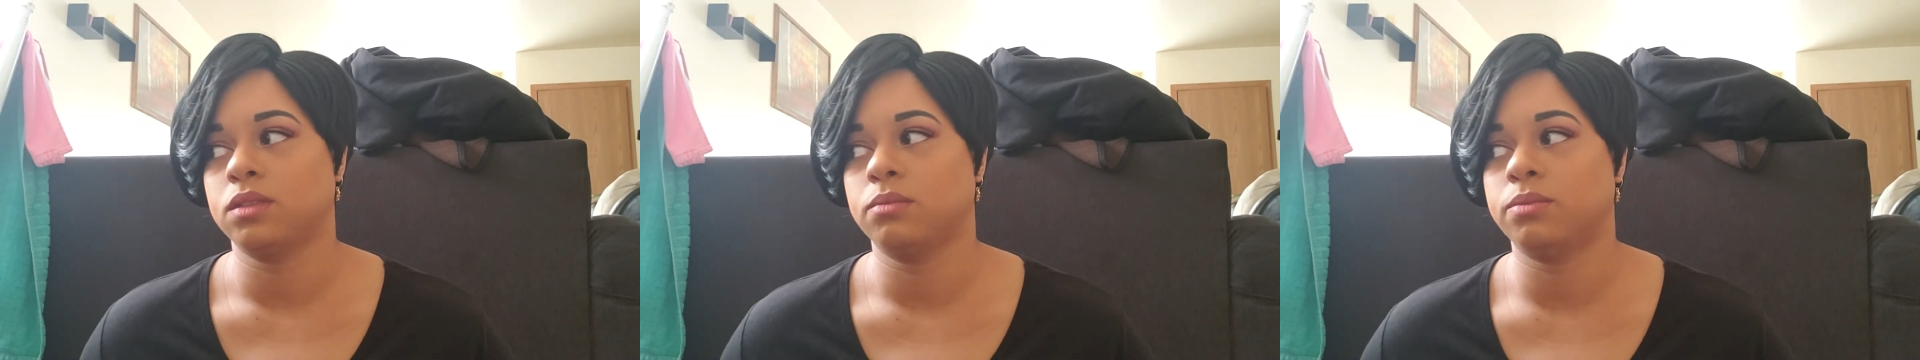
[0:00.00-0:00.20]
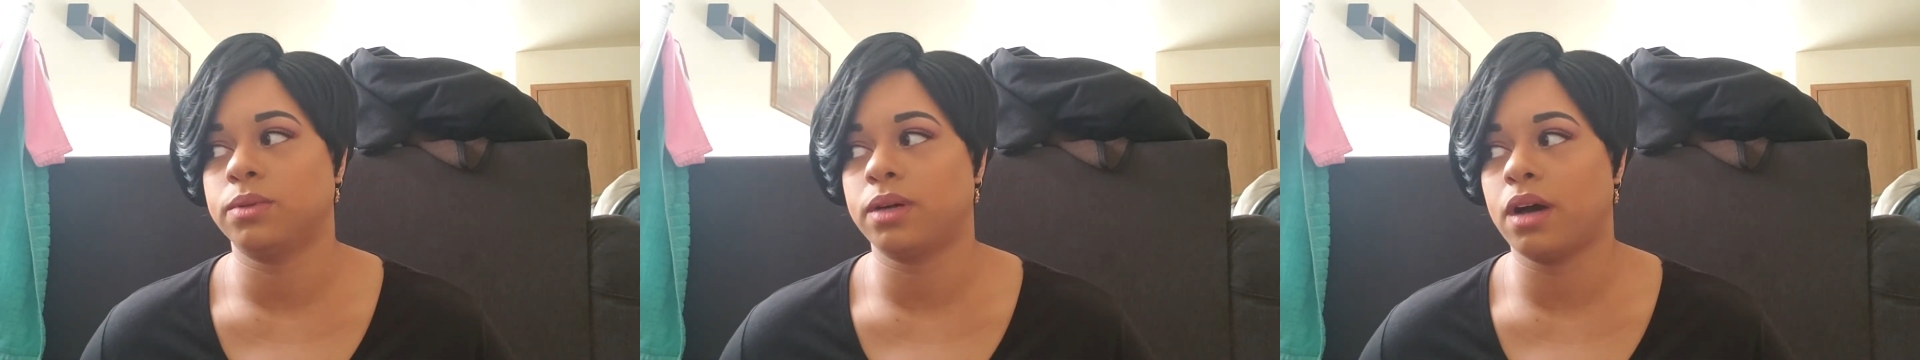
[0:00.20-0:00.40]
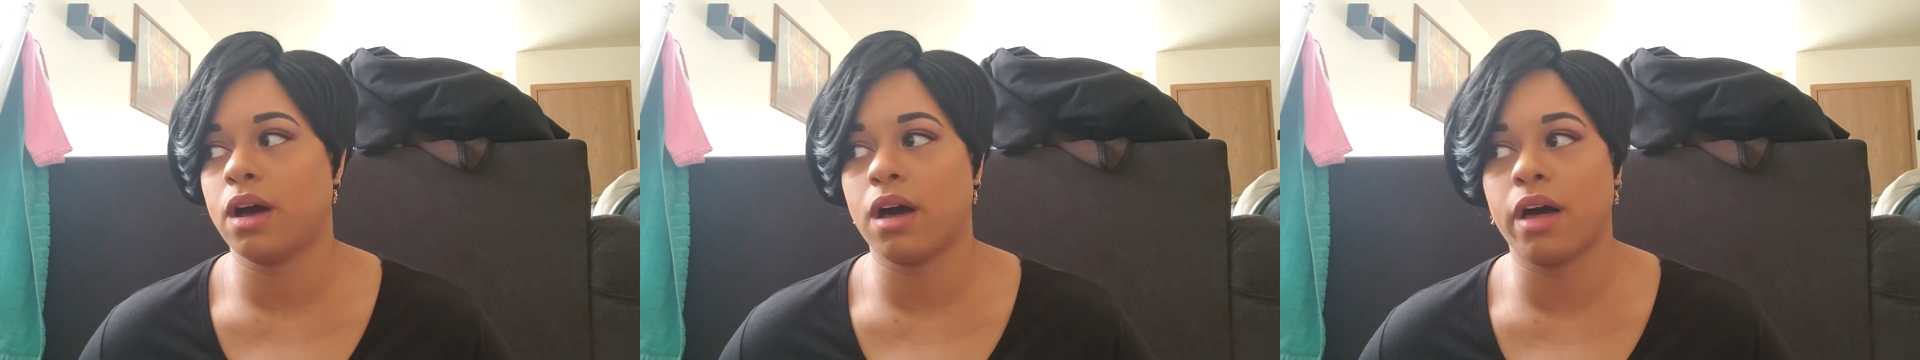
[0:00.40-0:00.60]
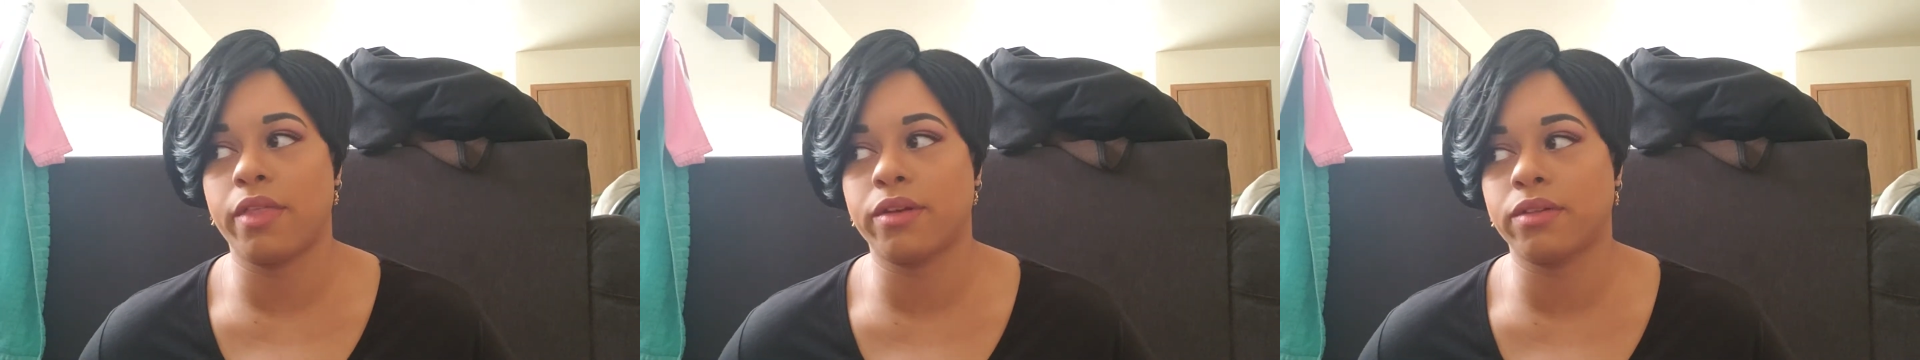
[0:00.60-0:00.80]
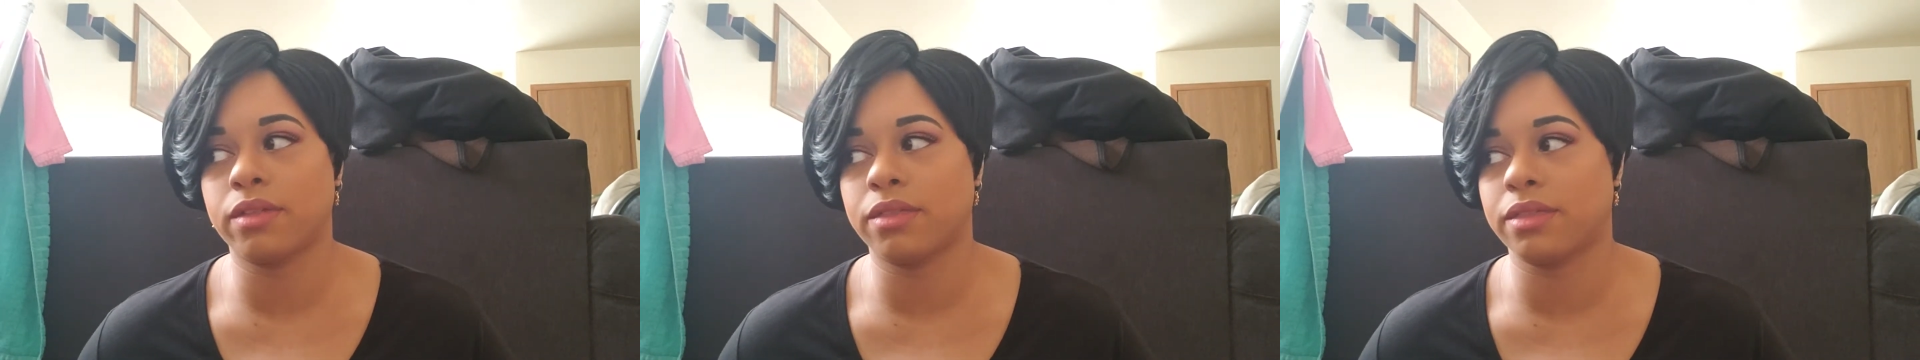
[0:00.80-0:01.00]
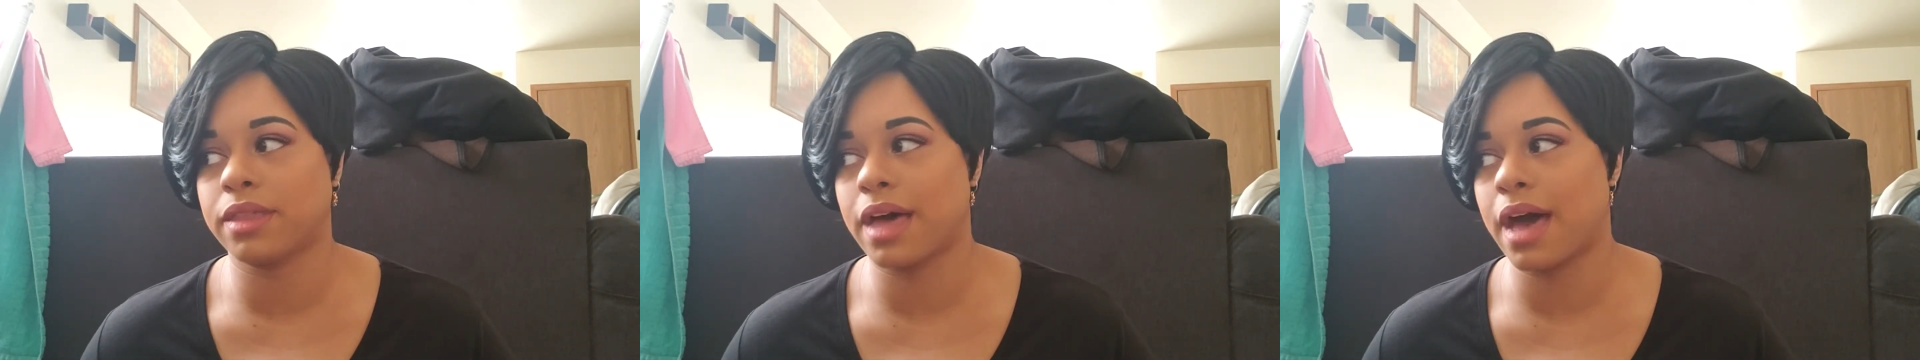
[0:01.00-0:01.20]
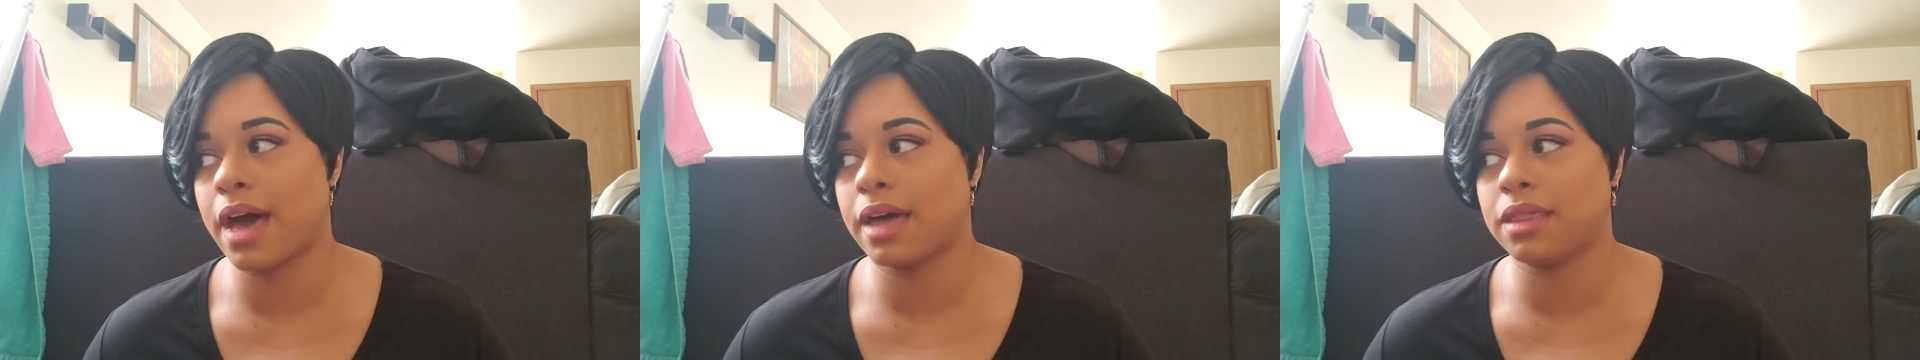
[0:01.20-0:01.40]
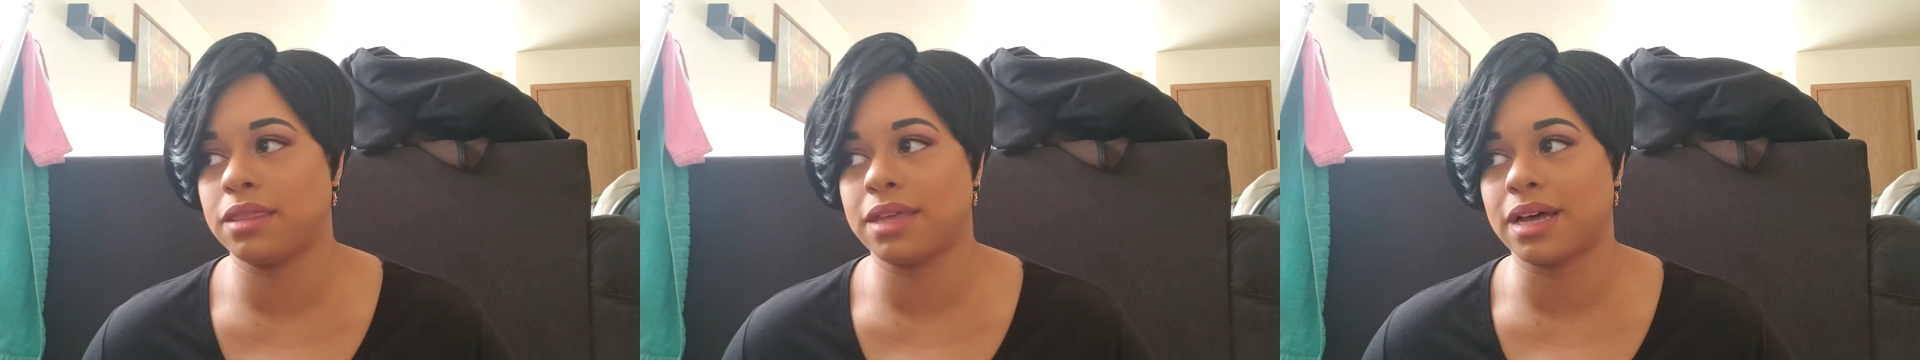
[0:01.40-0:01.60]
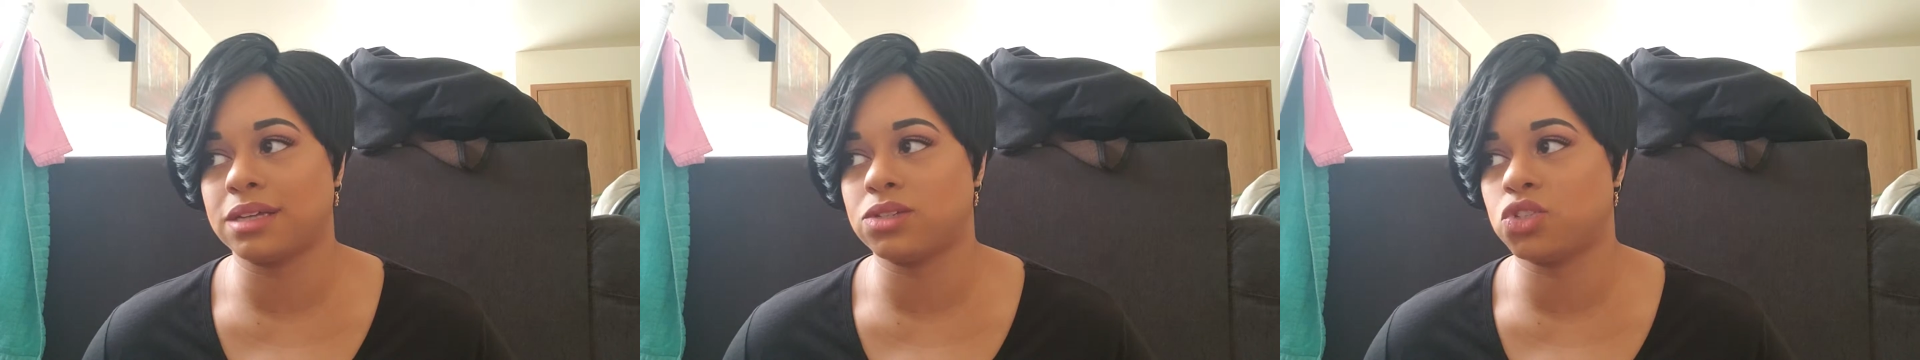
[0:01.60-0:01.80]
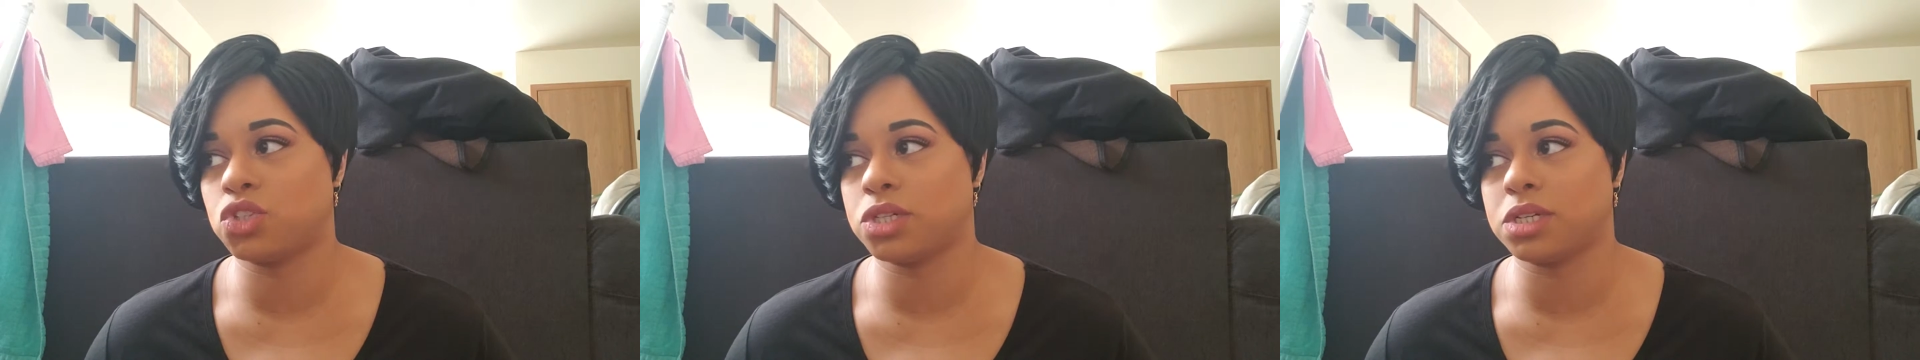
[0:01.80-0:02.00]
But other than that,
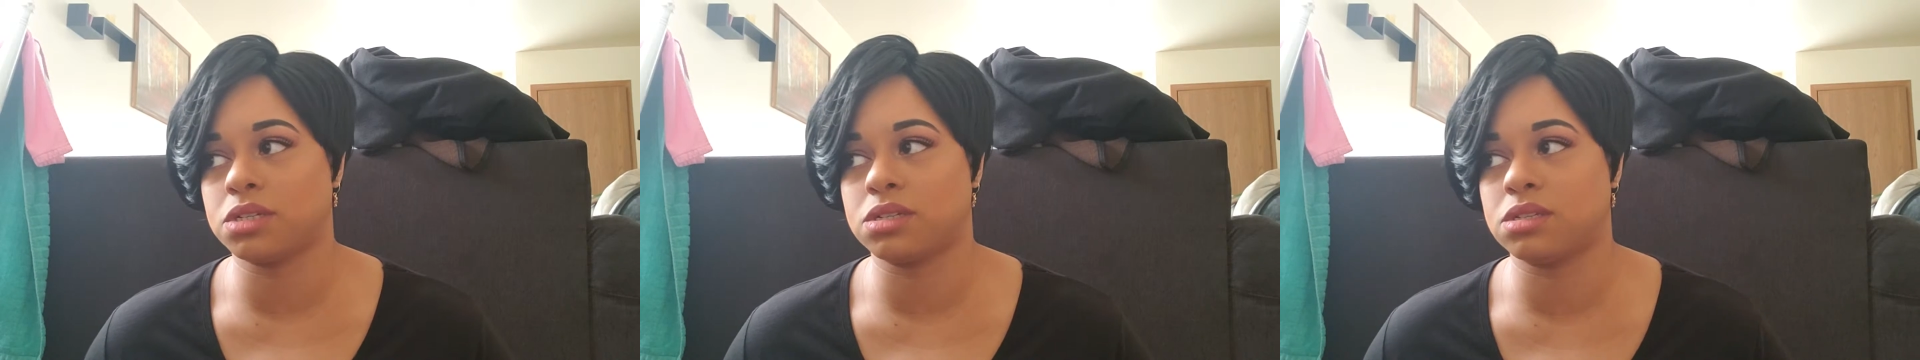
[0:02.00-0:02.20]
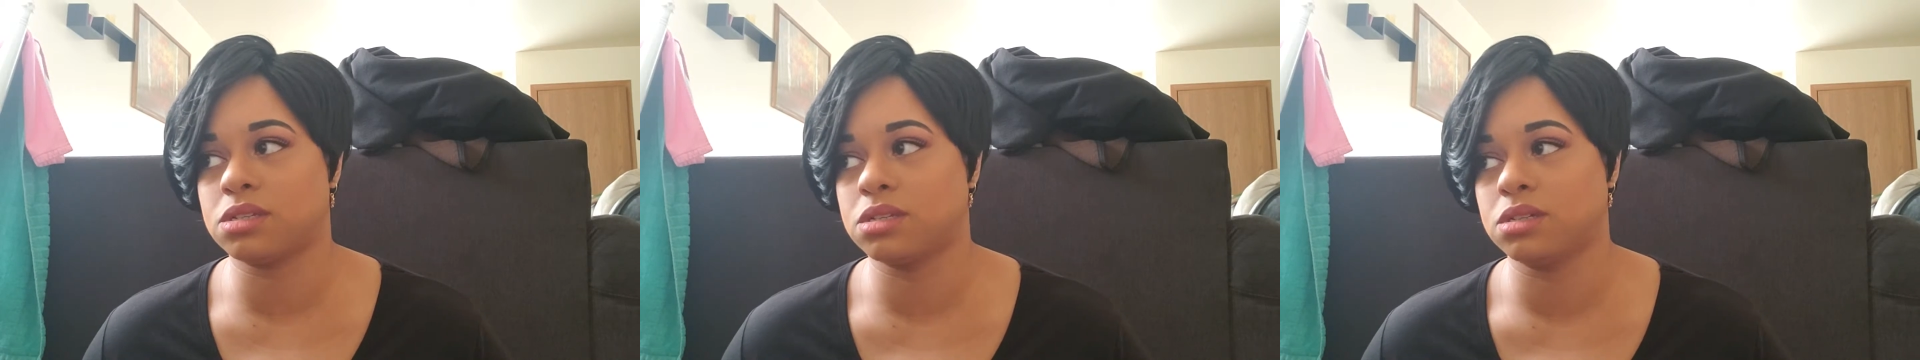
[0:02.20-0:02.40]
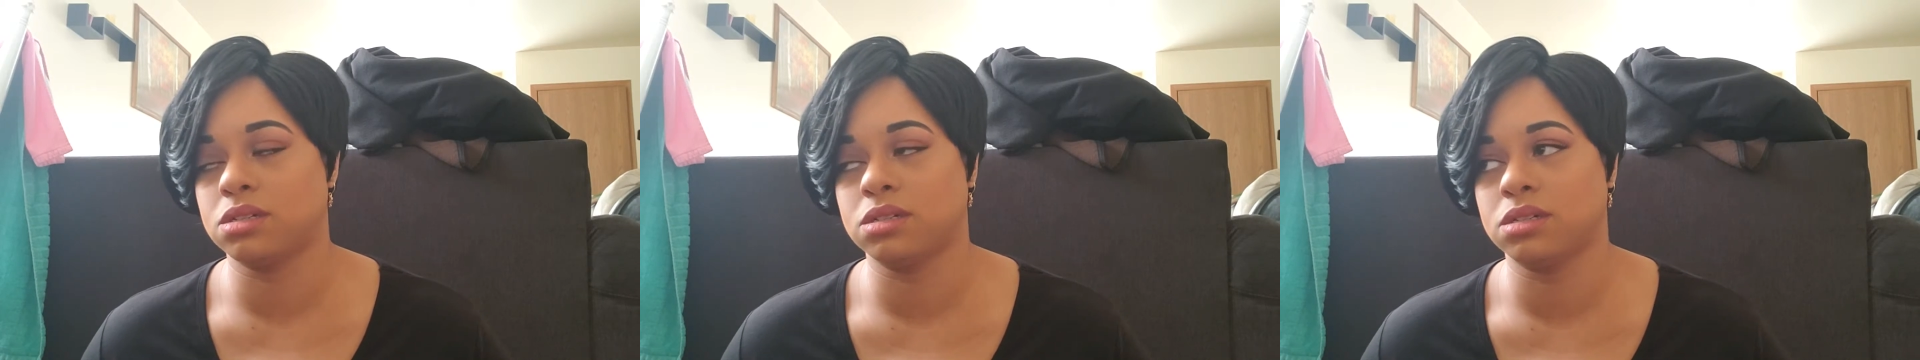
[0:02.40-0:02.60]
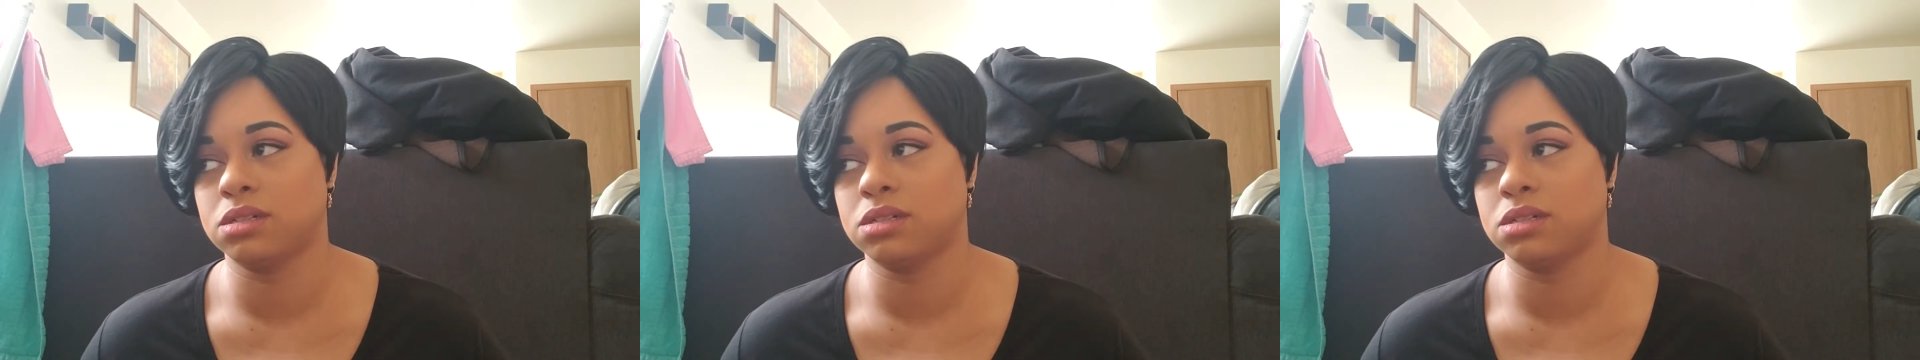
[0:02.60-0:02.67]
that's just